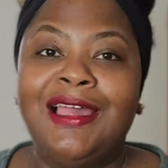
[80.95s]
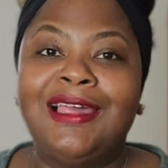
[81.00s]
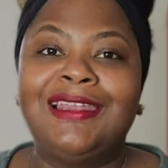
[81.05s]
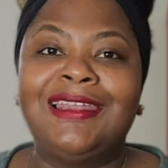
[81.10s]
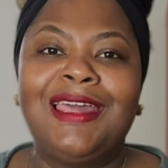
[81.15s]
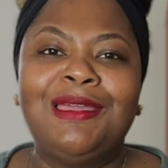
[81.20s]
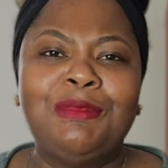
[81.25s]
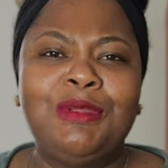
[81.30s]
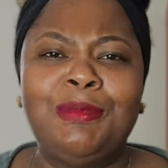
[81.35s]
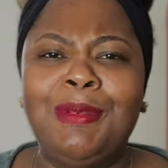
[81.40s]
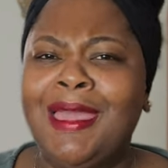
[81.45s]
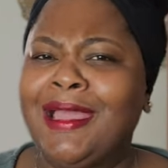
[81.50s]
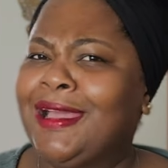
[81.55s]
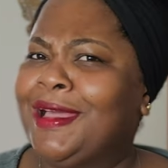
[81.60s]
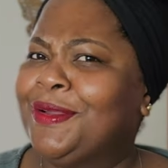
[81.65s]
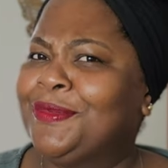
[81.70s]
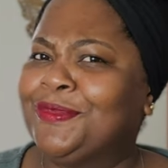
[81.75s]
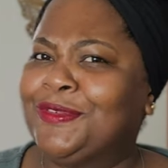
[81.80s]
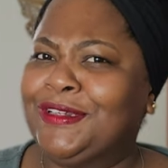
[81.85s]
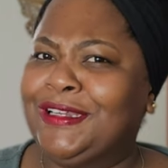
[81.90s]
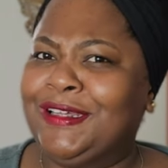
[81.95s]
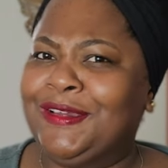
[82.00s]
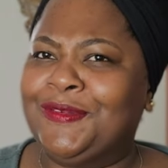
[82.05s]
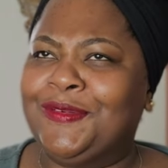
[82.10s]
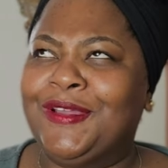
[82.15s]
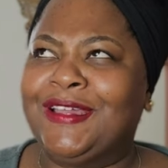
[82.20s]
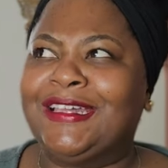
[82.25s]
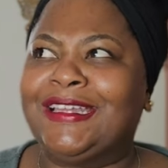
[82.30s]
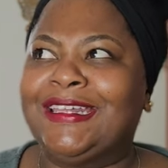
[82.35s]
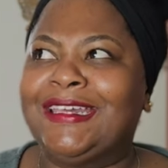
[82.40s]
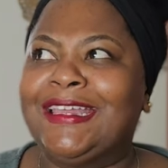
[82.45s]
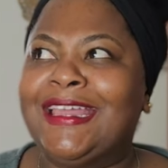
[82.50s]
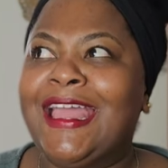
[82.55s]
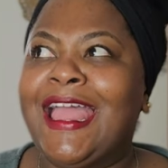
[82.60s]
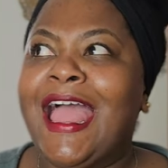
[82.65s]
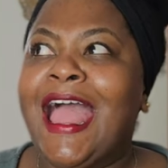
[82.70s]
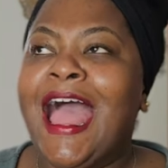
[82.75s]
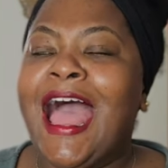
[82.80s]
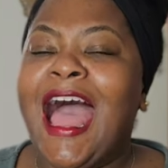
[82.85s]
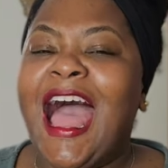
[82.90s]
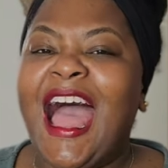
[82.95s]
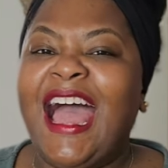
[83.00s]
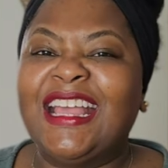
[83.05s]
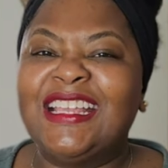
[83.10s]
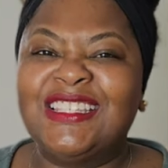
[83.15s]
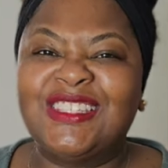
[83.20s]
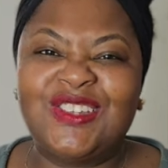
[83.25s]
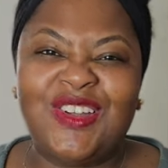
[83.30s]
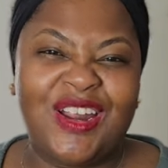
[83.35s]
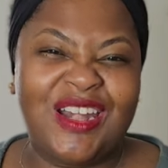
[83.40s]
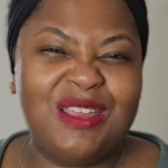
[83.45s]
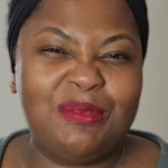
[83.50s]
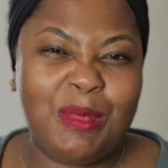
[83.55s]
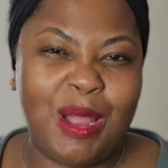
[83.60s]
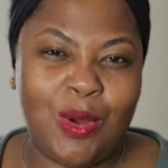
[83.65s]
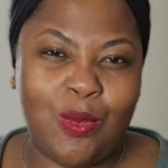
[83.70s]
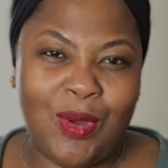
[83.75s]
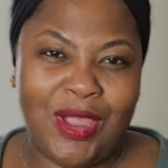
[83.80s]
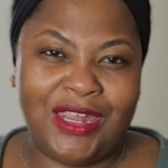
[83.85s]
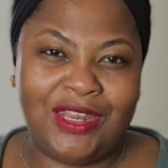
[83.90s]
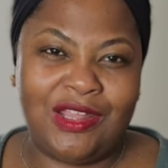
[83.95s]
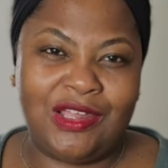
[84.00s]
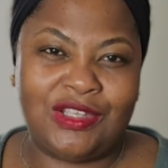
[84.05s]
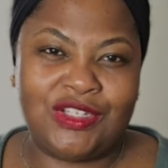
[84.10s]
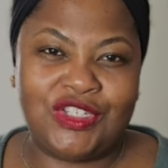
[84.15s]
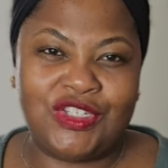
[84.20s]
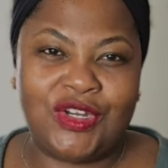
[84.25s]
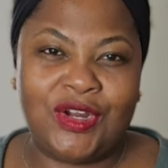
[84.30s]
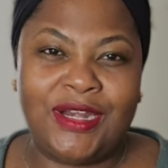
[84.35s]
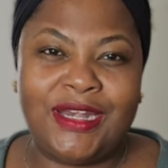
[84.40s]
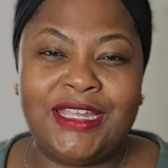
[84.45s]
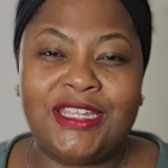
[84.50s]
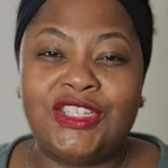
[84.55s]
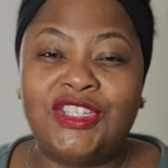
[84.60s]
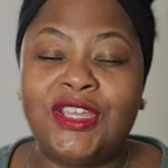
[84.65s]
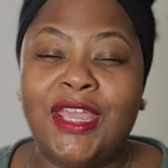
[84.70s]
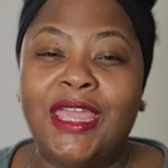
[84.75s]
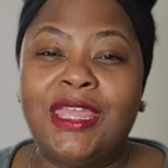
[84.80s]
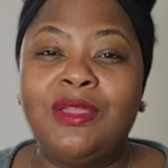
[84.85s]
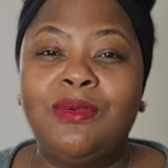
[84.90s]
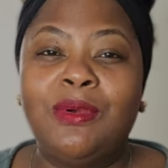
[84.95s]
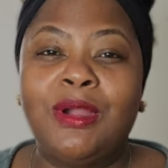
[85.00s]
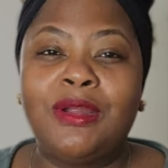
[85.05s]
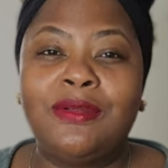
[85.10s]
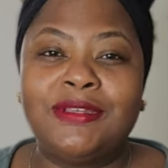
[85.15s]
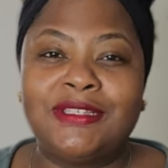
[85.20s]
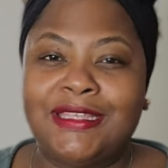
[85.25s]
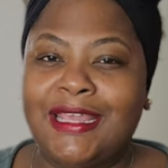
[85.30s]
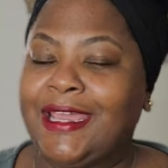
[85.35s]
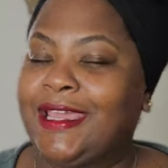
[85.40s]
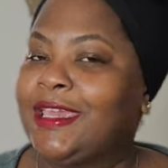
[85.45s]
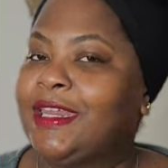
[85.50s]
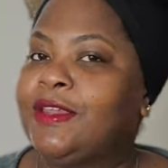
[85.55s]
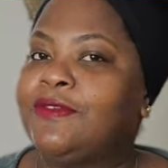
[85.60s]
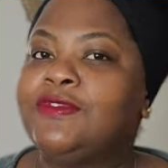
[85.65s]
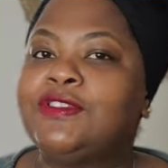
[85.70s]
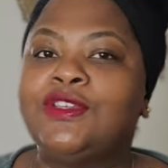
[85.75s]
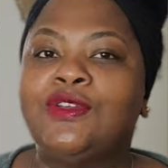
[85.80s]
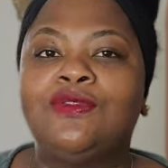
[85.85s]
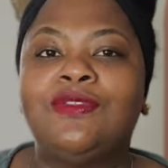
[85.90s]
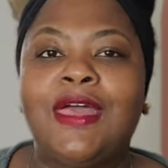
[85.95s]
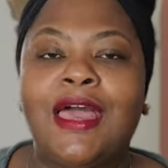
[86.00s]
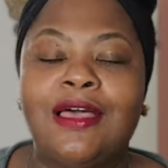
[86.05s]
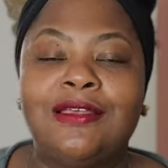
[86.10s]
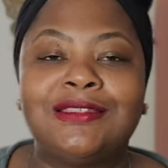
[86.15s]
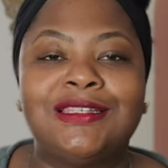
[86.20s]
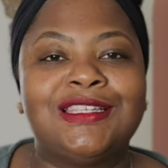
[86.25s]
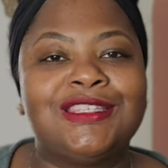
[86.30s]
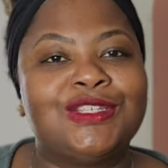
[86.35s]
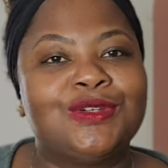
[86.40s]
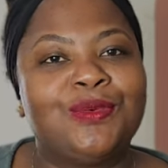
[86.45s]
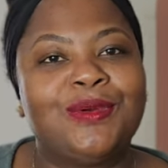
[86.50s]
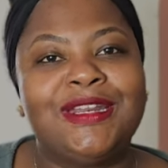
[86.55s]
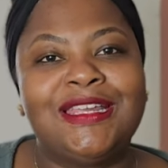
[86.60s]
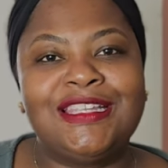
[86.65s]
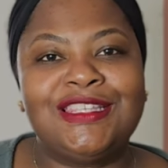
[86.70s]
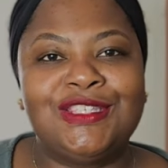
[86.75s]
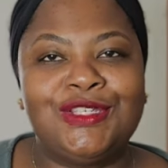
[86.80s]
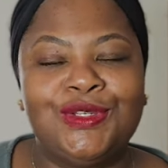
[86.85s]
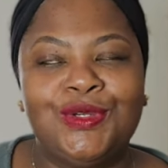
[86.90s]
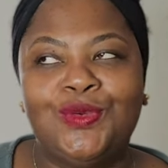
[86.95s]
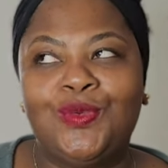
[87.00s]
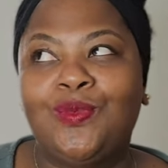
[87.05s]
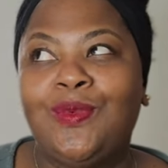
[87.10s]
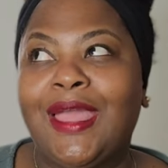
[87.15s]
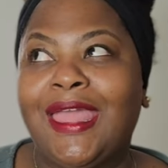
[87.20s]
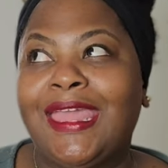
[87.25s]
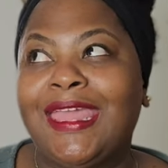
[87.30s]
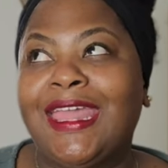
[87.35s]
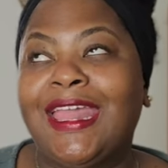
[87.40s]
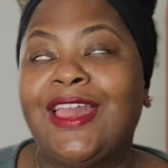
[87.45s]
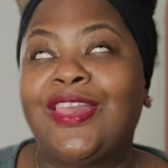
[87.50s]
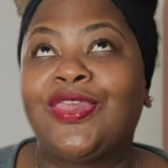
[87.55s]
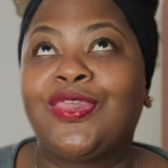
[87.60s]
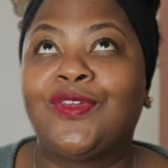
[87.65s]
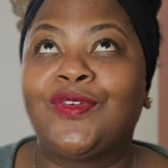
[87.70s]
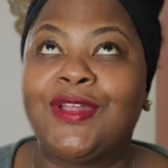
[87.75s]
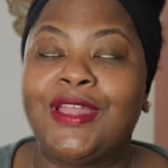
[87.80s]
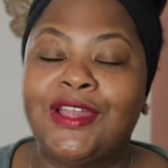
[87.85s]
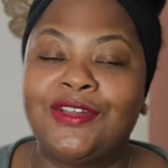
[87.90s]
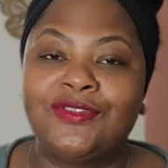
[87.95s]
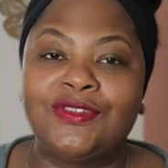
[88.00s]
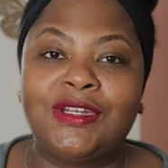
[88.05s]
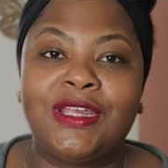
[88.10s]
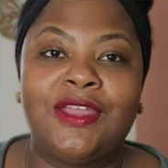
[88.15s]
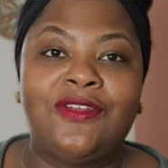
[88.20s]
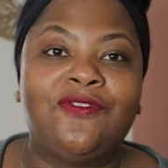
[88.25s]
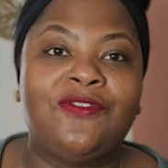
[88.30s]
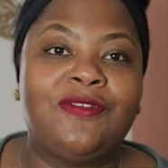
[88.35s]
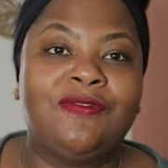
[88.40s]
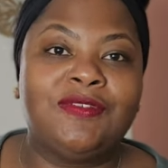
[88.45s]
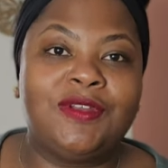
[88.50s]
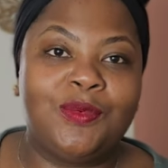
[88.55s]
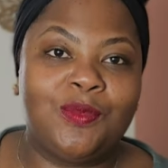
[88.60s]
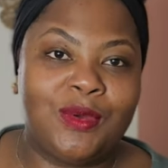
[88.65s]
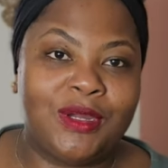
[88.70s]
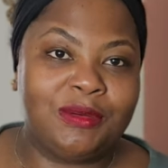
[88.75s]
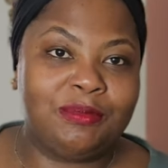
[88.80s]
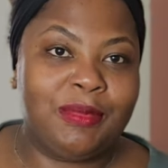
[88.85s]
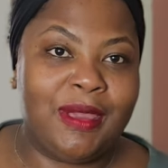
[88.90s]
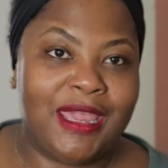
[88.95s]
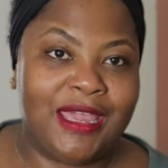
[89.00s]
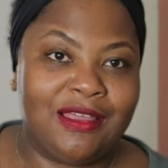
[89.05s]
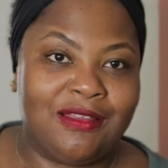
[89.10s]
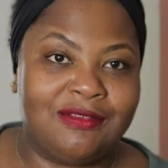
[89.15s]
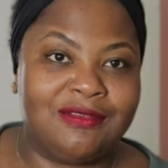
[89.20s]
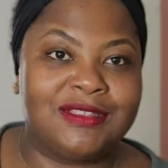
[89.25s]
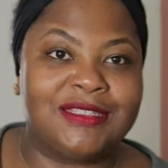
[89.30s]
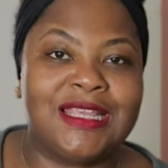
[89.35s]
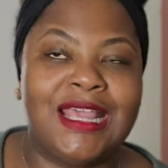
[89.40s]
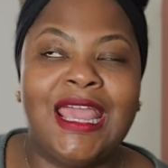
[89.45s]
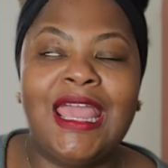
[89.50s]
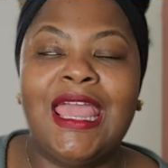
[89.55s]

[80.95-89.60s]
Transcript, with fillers: Let me back up really quickly. I started my weight loss journey January 2nd of 2022, weighing 351 pounds.